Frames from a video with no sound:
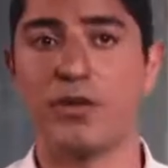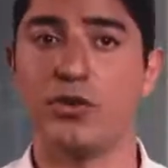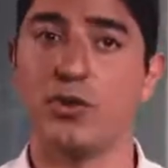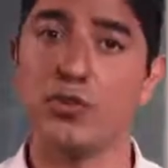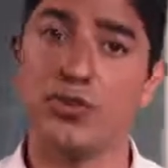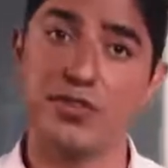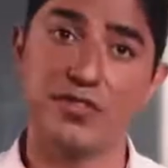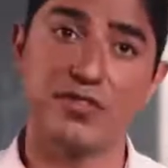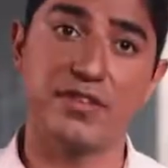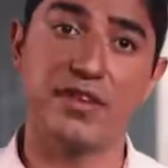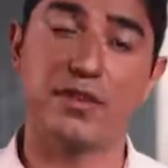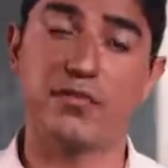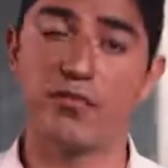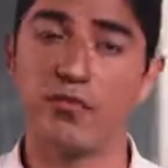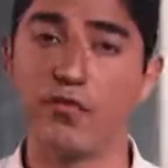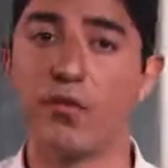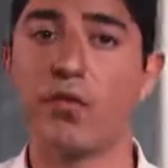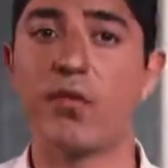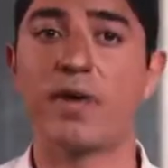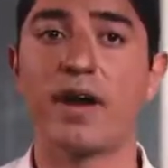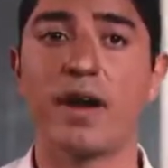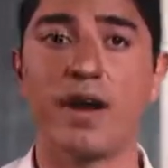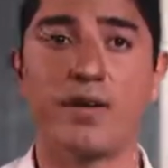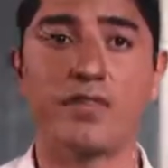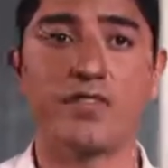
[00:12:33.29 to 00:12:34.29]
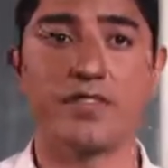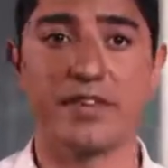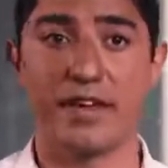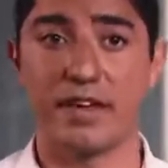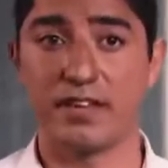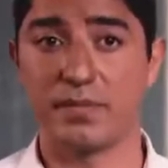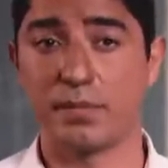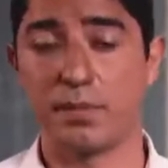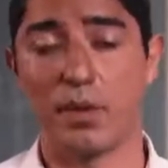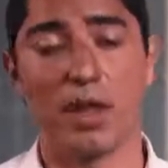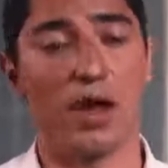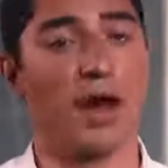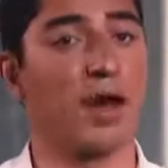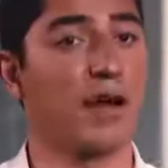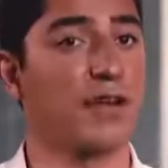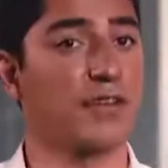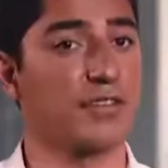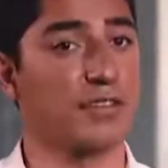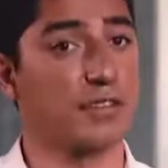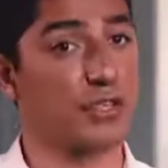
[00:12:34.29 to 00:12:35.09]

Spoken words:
You just did 4 out of 6 blocks.